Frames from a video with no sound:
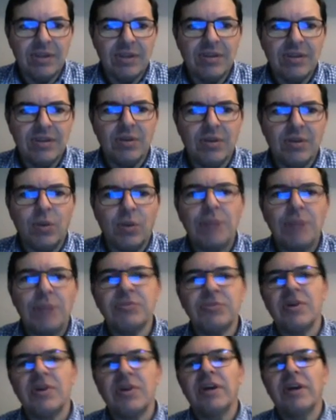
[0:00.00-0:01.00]
the
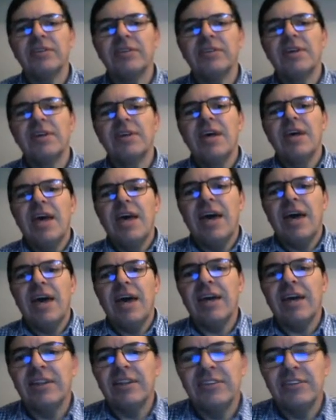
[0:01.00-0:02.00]
website.
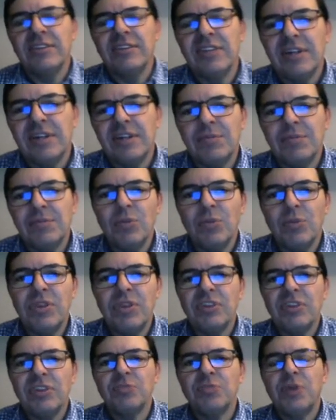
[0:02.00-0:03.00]
And
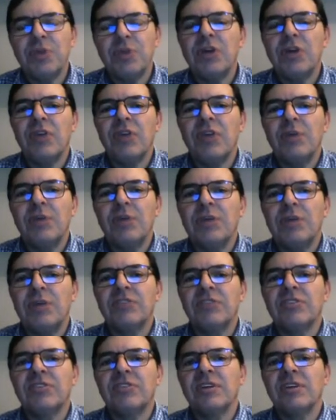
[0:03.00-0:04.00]
with this program,
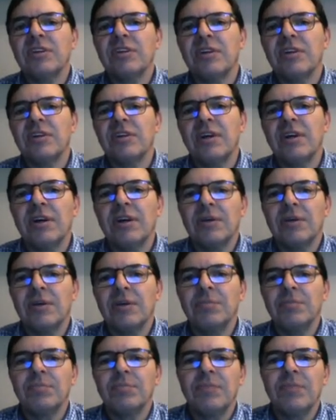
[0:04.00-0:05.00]
it's a
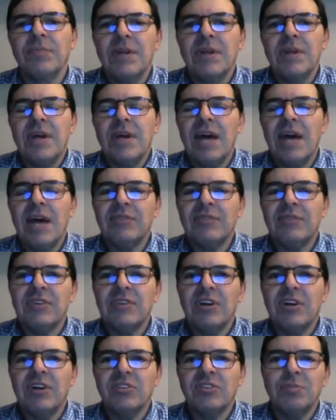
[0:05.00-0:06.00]

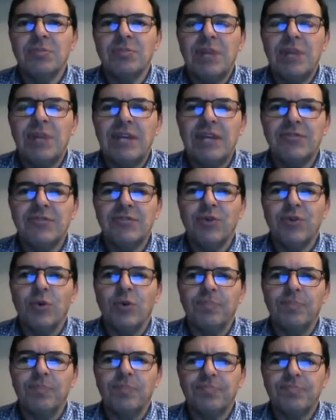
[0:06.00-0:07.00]
advertising
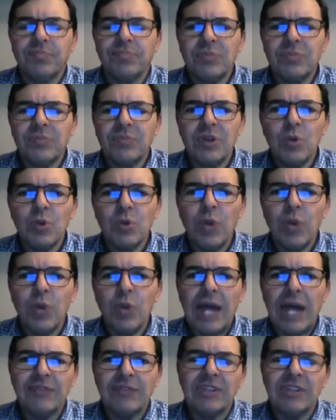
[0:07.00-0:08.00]
platform where
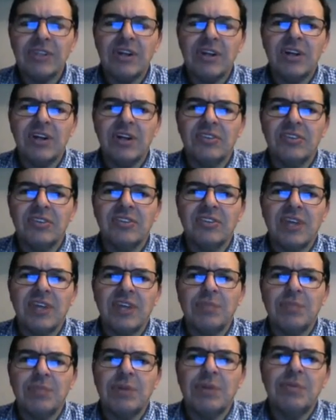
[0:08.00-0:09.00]
advertisers
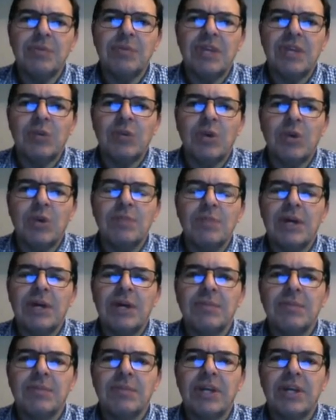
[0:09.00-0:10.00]
and people that want to
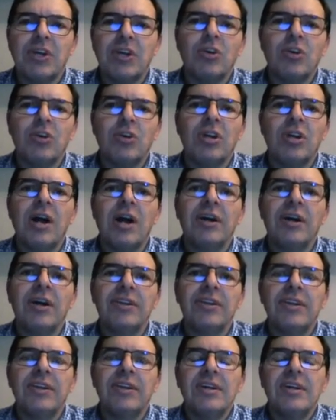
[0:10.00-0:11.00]
make money online